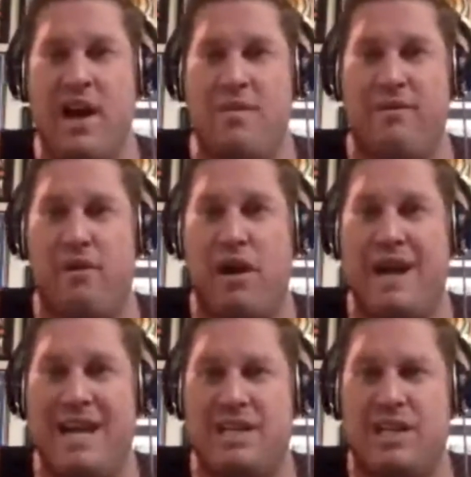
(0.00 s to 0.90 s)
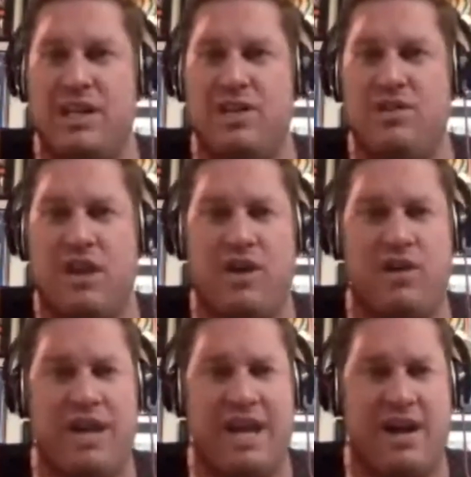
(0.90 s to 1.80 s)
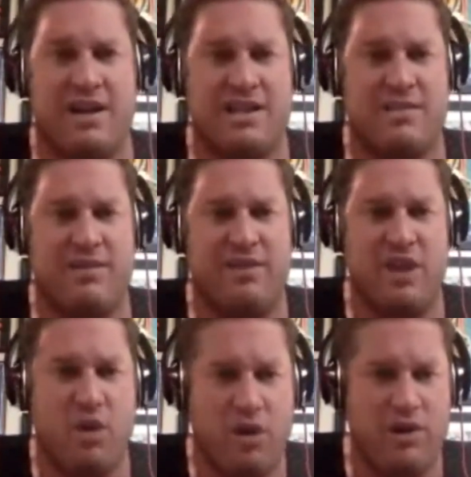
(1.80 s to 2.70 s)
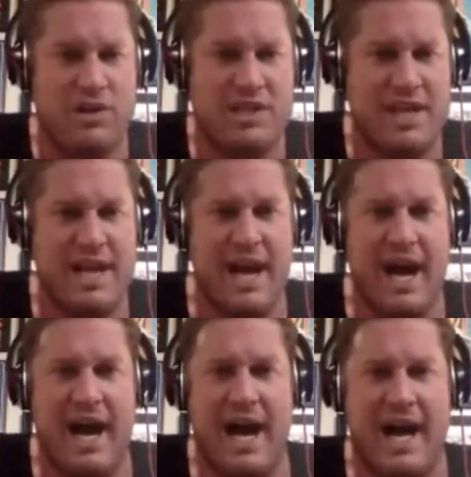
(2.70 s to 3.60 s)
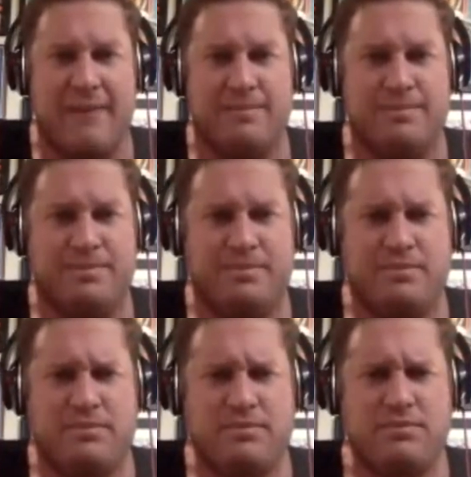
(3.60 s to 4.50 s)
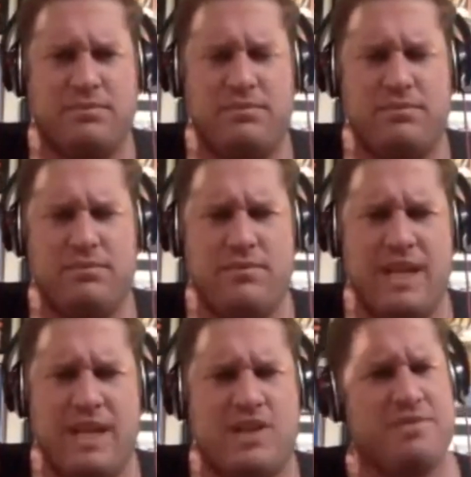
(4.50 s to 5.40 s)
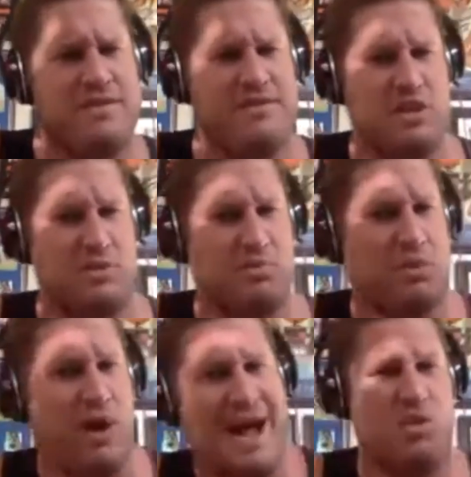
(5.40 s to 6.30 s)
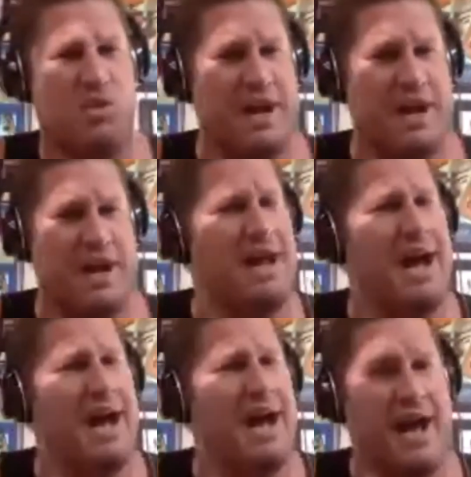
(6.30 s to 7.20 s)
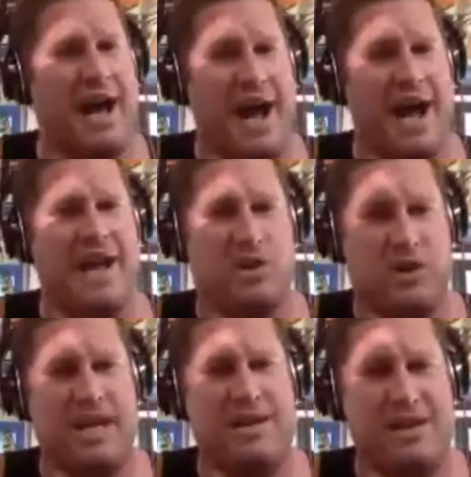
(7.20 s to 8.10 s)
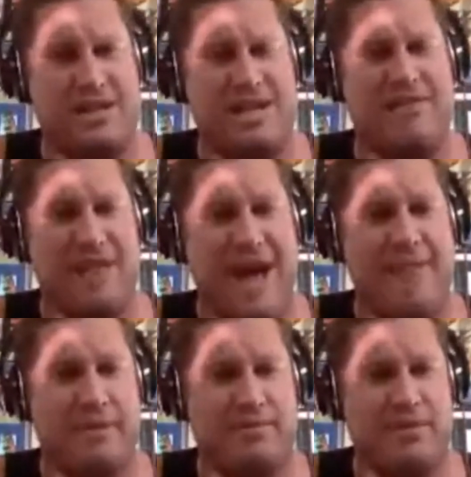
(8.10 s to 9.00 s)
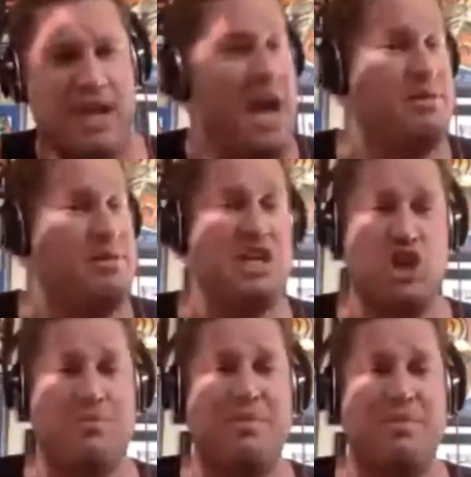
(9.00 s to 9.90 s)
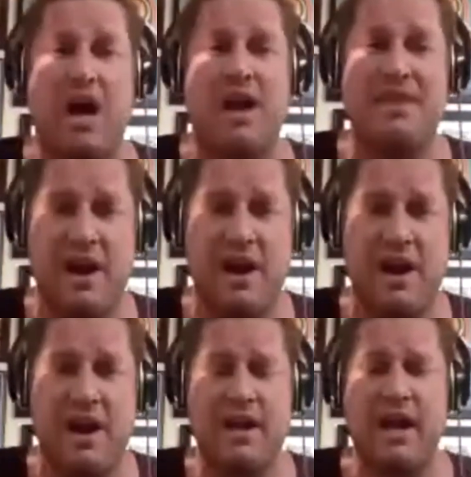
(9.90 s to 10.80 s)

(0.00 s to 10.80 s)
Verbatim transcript: Before I get to you, Cody, on some of yours, um, in terms of surprises and whatnot, uh, I agree that Dave Lapham, I think he should be on there.